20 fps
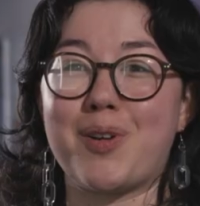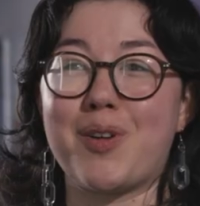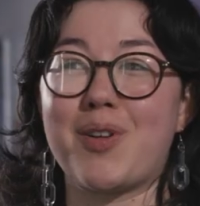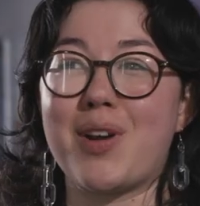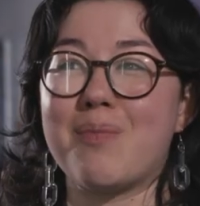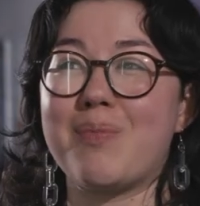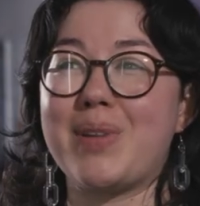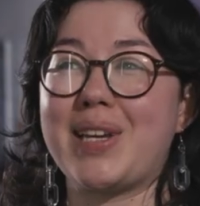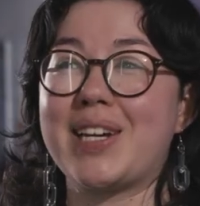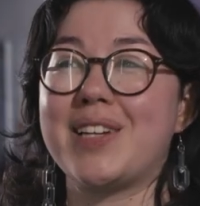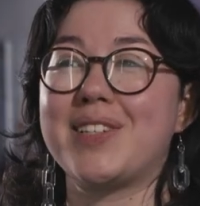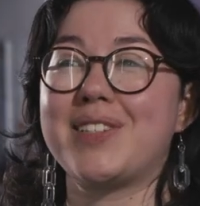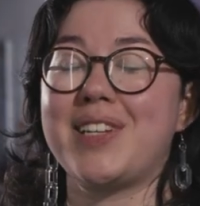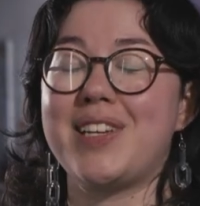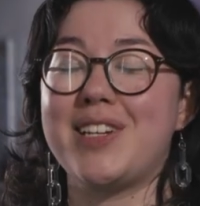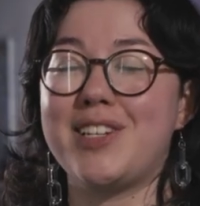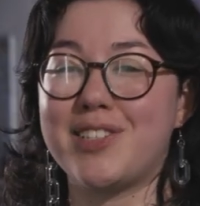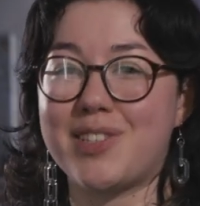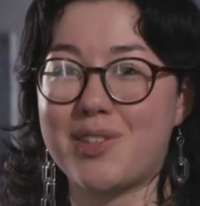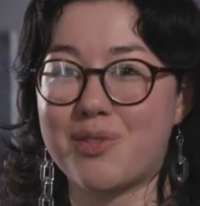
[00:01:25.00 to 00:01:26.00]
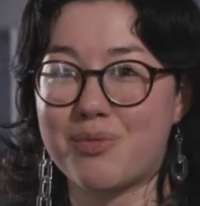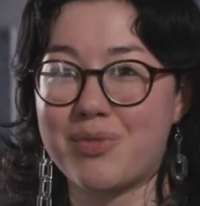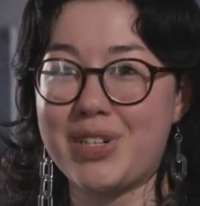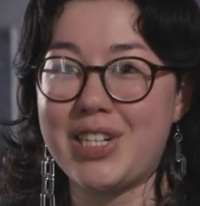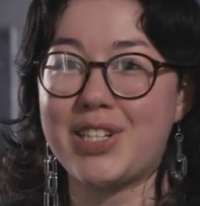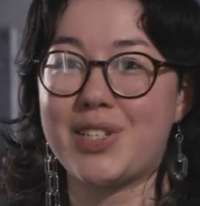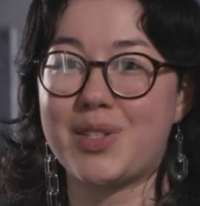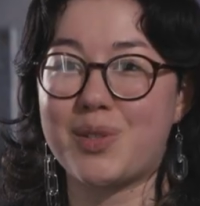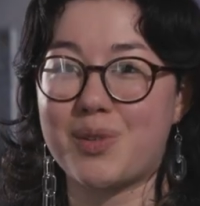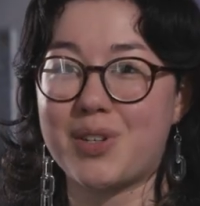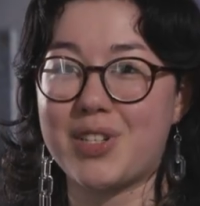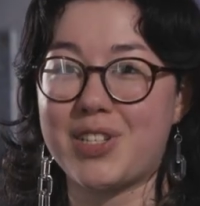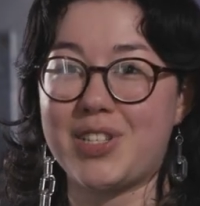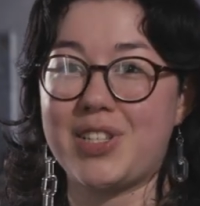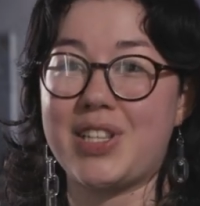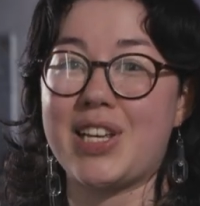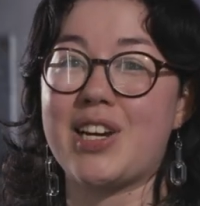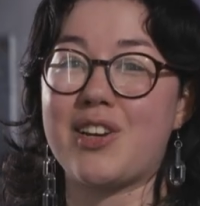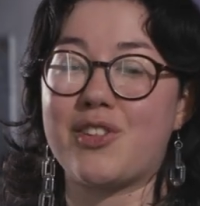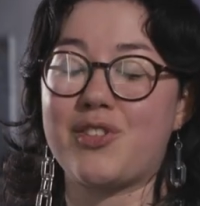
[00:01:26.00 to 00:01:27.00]
program because it is a resource
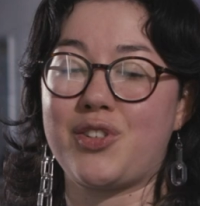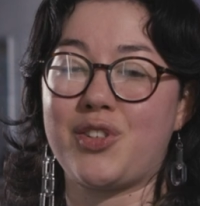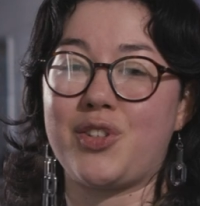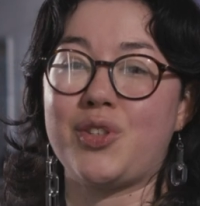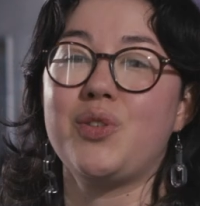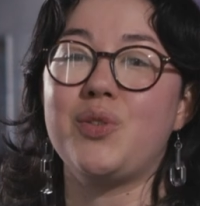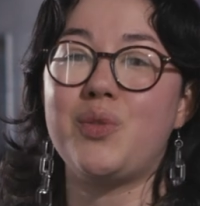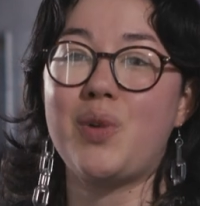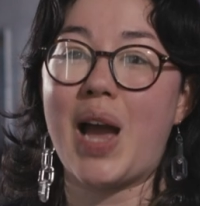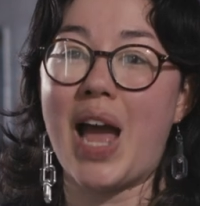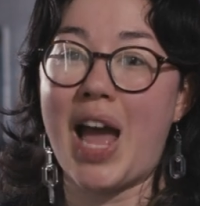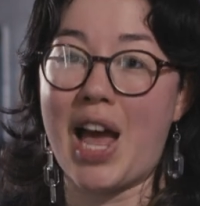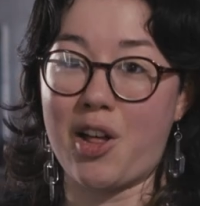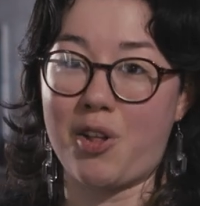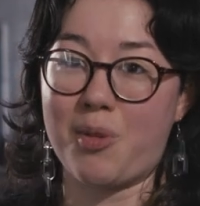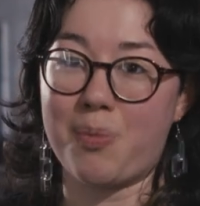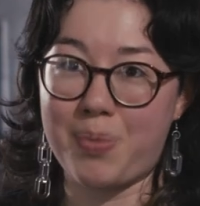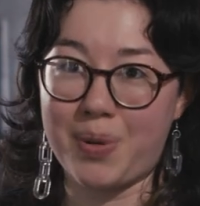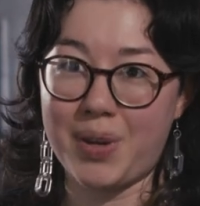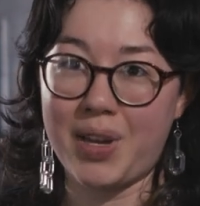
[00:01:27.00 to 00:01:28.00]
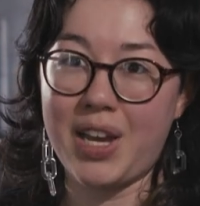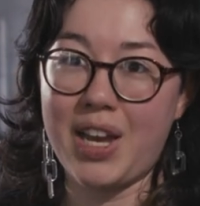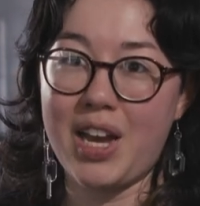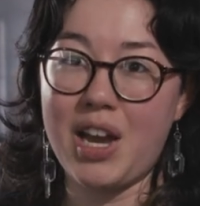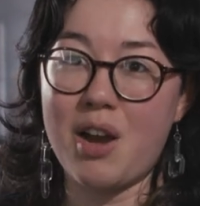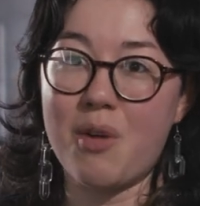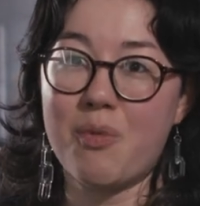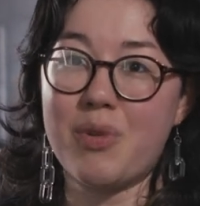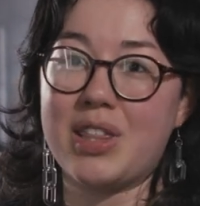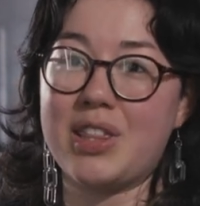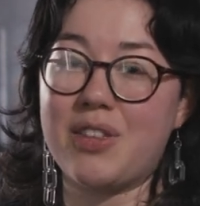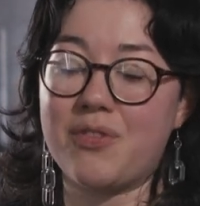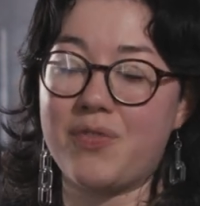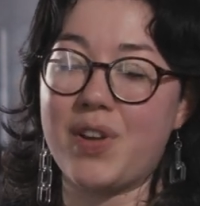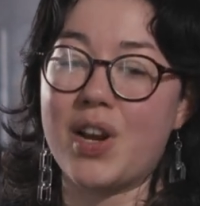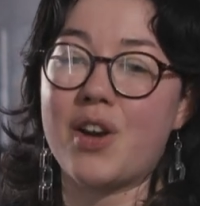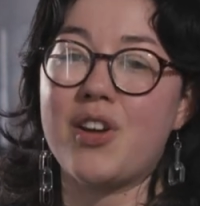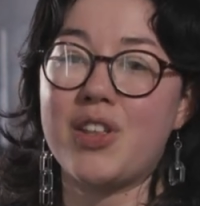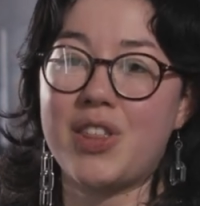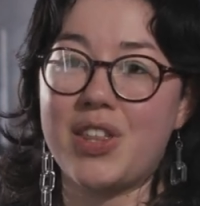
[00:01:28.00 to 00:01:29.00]
there to help with the
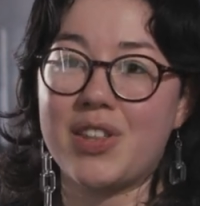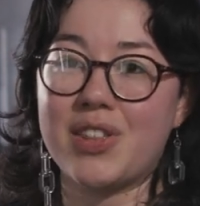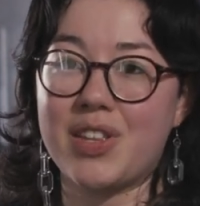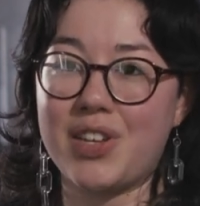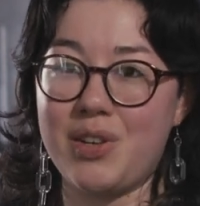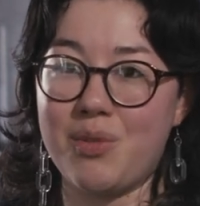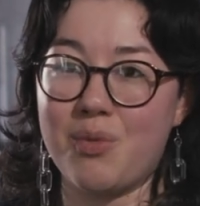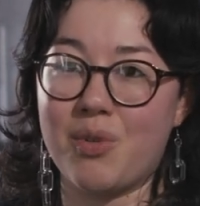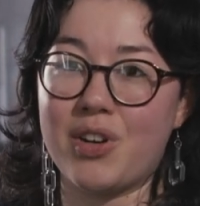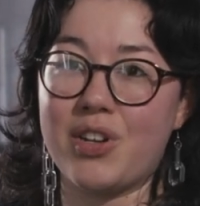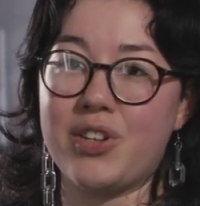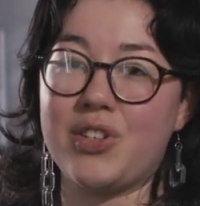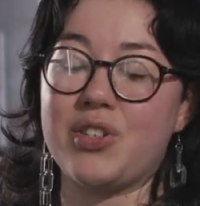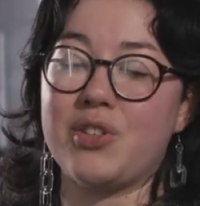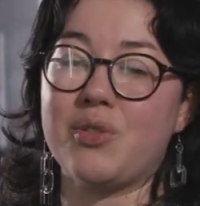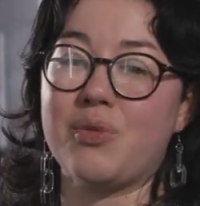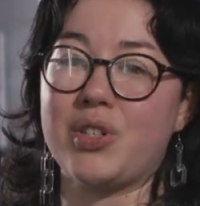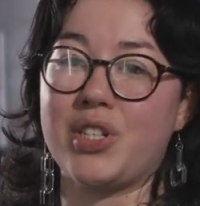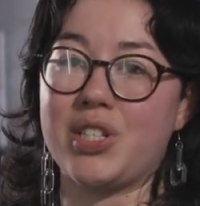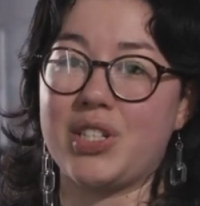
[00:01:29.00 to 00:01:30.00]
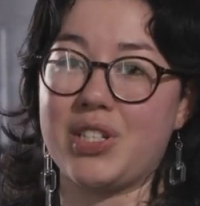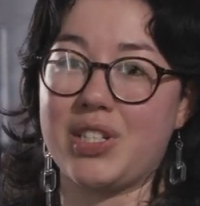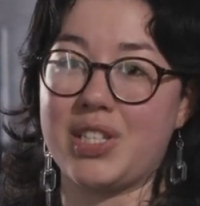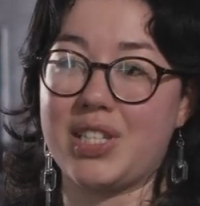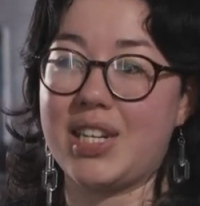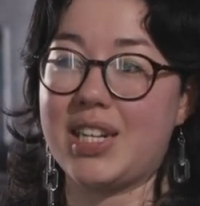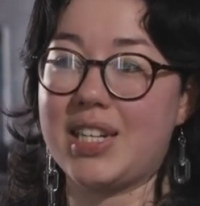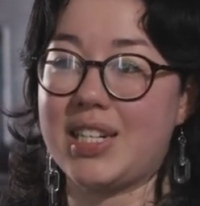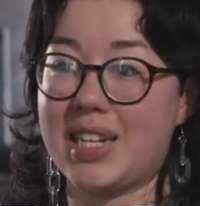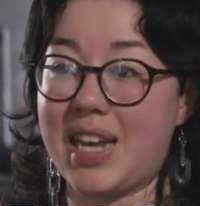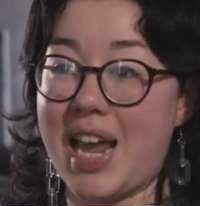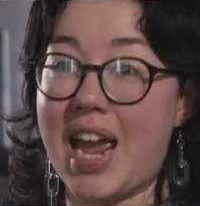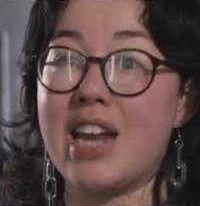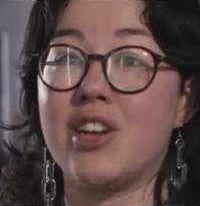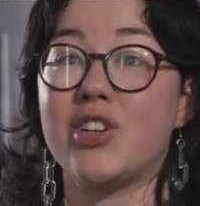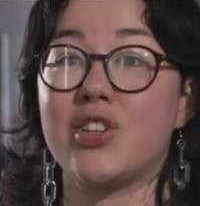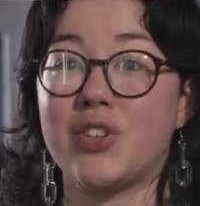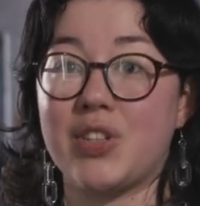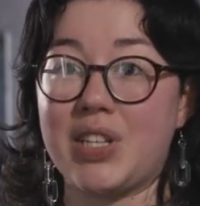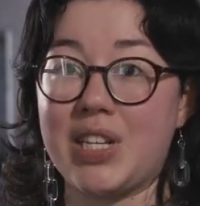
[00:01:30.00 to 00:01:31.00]
very thing that you want to do, which is to
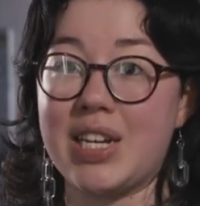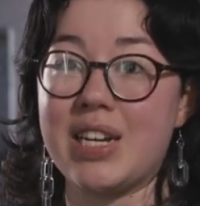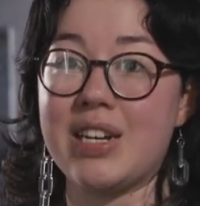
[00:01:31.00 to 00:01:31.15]
enter the